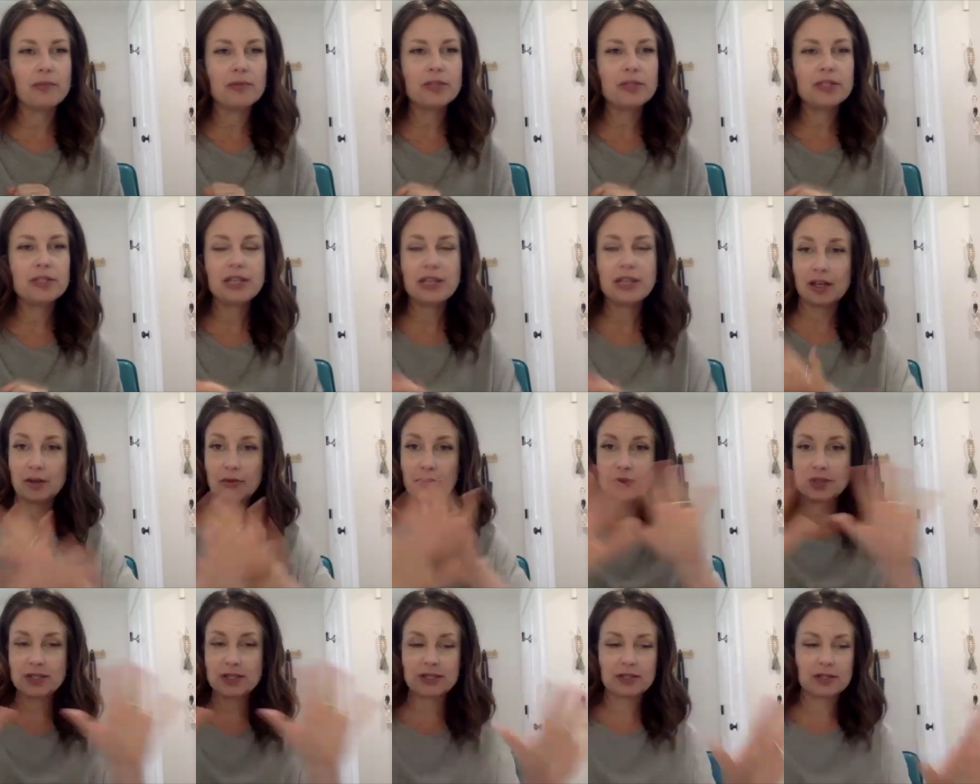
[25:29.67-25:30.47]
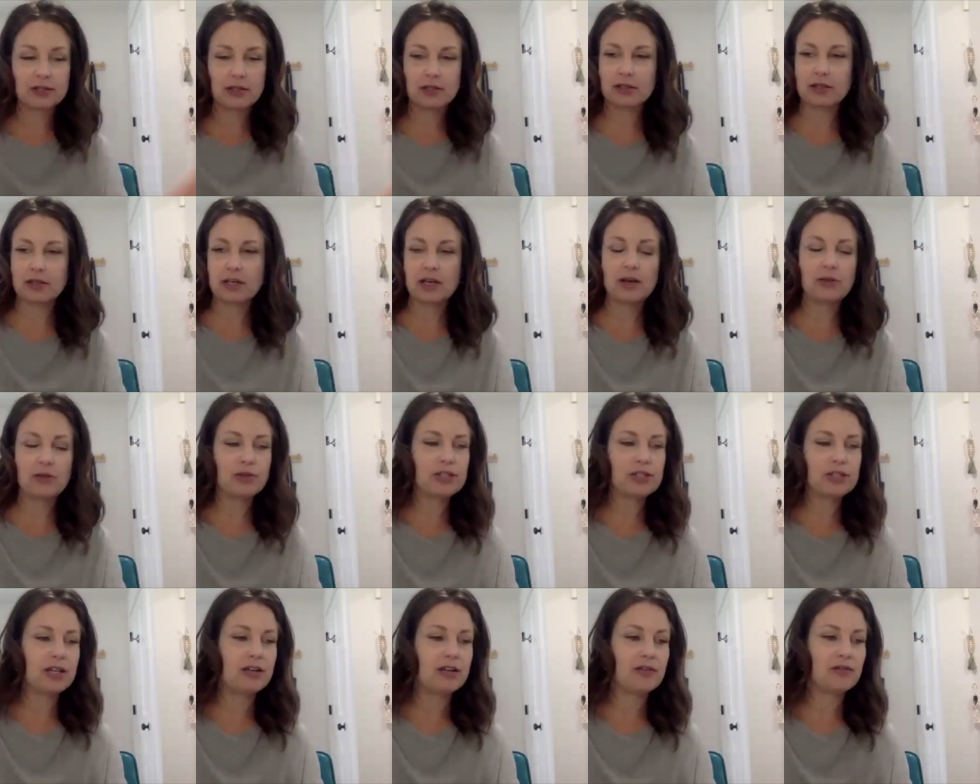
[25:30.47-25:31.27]
tips
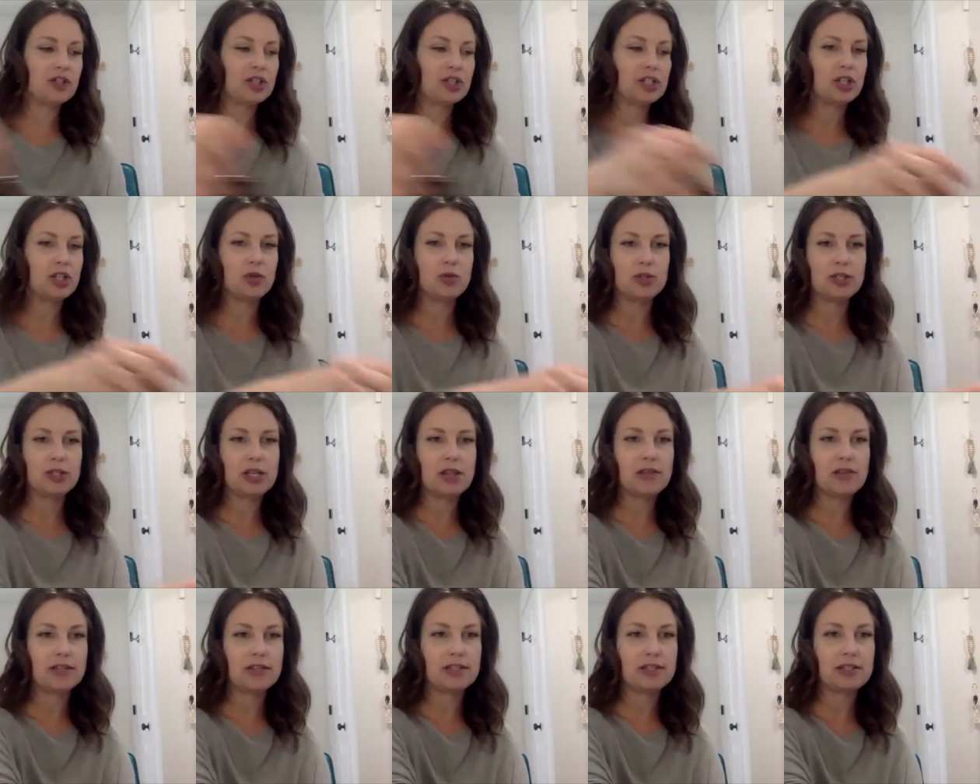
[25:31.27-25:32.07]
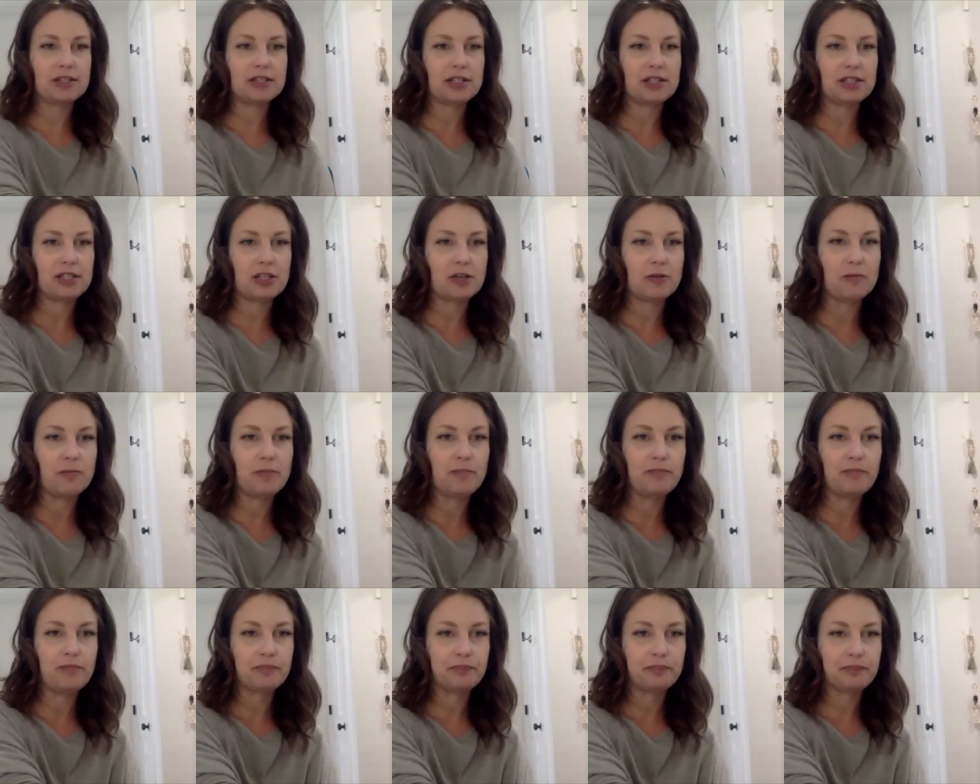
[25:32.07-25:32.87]
outside of just using the
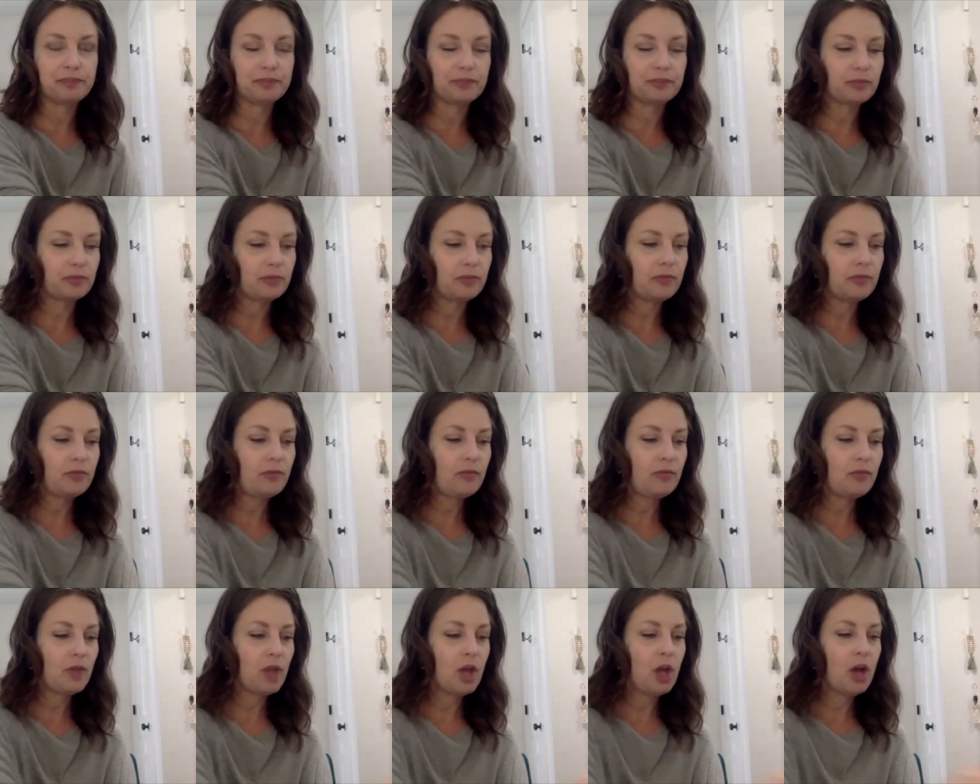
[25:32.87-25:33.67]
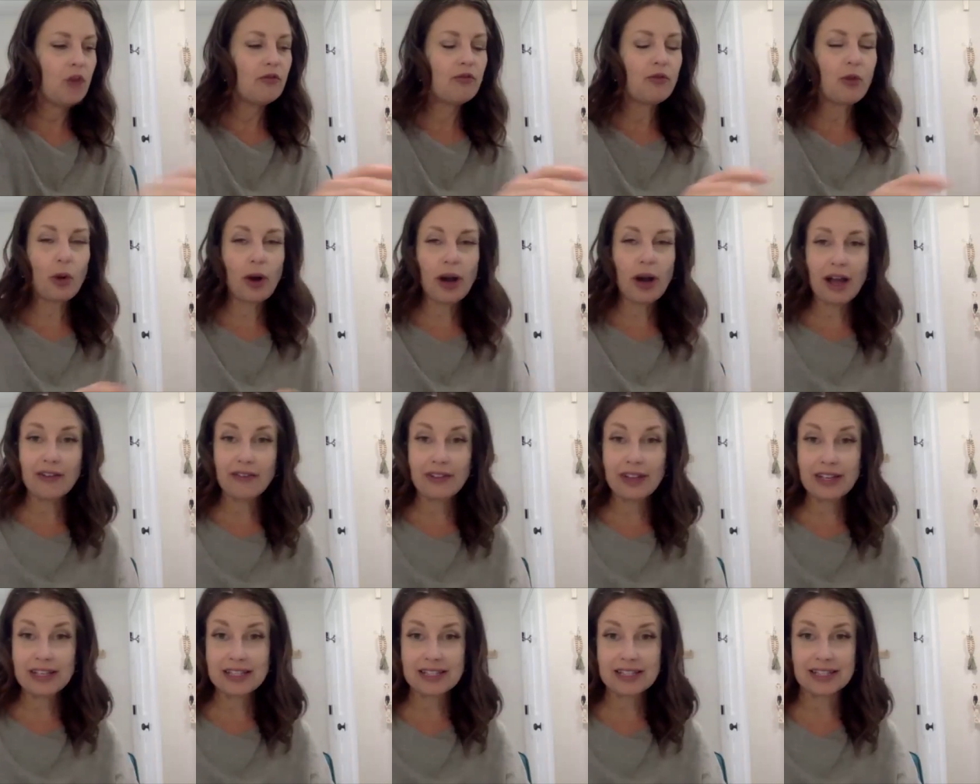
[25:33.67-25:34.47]
system for
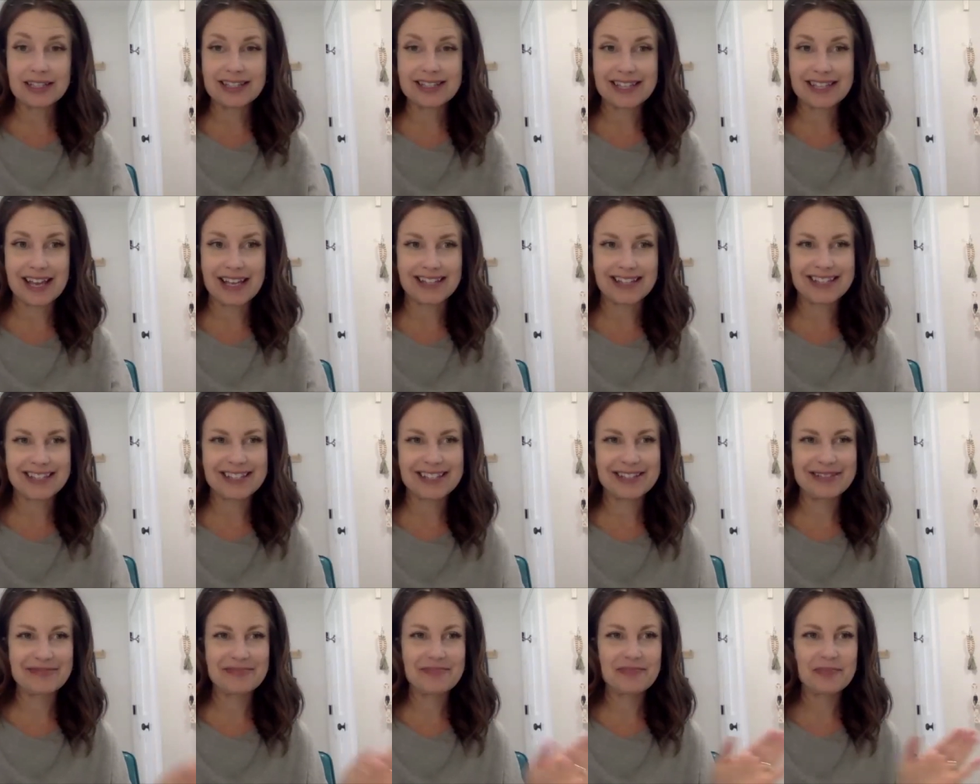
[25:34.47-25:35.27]
having success.